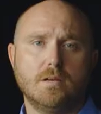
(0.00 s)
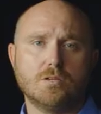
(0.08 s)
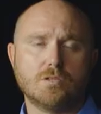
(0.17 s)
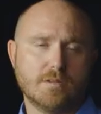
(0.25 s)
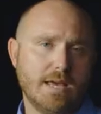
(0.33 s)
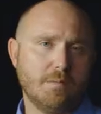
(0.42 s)

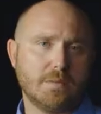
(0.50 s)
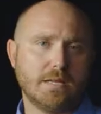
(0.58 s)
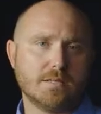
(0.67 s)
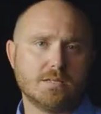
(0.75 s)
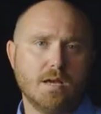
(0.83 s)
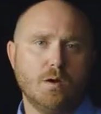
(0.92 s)
So that
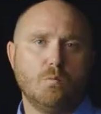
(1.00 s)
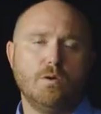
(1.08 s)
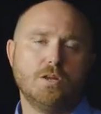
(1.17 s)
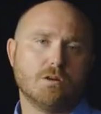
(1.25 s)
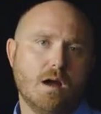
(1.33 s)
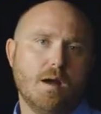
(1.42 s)
means
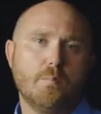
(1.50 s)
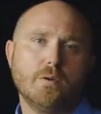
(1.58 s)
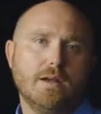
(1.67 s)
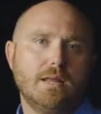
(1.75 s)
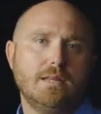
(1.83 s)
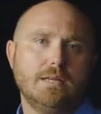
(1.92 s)
when you're
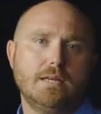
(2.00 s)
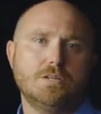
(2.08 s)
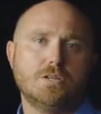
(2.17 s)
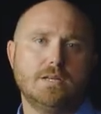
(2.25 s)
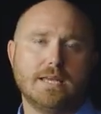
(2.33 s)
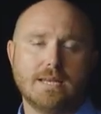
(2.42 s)
operating the
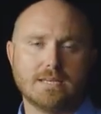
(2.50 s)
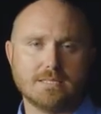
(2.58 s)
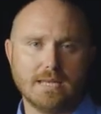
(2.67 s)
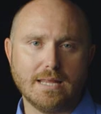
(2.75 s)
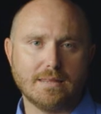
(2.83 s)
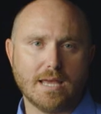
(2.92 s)
engine in a
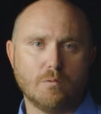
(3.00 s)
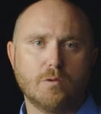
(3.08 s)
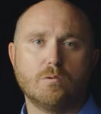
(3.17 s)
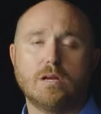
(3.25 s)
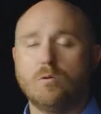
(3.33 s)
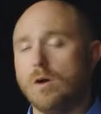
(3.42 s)
state that would
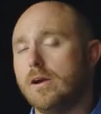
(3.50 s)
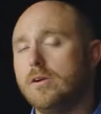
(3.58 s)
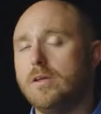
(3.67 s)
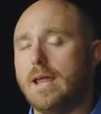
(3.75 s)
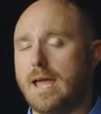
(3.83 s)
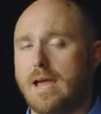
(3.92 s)
require
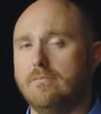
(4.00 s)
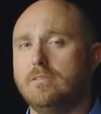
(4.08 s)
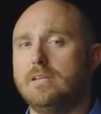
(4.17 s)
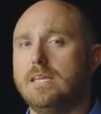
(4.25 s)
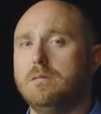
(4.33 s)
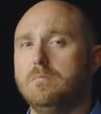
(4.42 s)
you to have
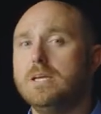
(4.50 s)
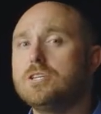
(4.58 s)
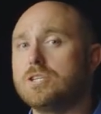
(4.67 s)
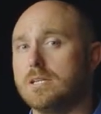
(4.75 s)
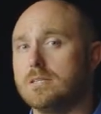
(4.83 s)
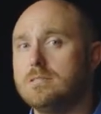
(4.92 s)
clean
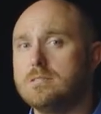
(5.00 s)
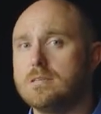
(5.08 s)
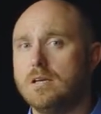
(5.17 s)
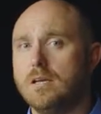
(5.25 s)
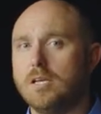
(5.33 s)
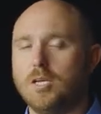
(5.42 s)
emissions,
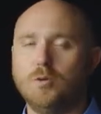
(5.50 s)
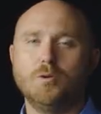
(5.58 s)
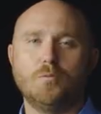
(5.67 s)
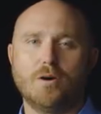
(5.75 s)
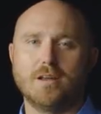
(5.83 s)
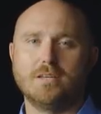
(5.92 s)
you would
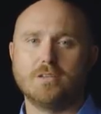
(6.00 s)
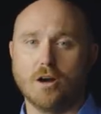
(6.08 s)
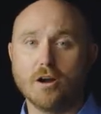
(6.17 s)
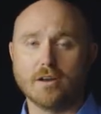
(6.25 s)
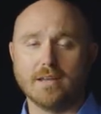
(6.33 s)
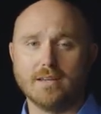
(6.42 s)
want to
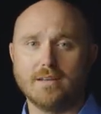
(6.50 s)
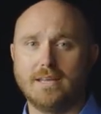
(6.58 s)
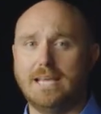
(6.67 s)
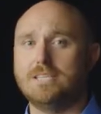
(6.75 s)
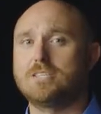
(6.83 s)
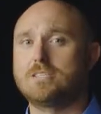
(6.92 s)
target
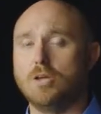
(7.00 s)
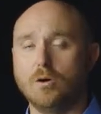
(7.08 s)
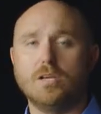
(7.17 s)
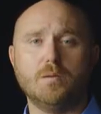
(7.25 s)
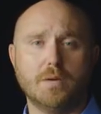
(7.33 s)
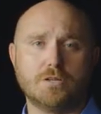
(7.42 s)
a
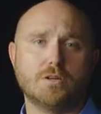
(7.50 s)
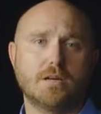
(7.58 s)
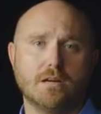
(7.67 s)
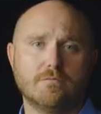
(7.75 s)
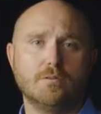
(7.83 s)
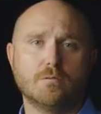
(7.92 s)
stoichiometric
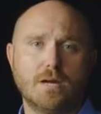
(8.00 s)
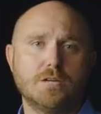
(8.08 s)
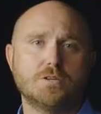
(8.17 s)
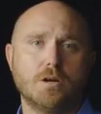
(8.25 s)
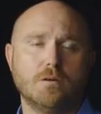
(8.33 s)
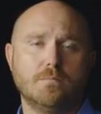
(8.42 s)
air fuel
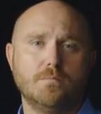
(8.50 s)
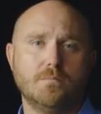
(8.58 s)
ratio.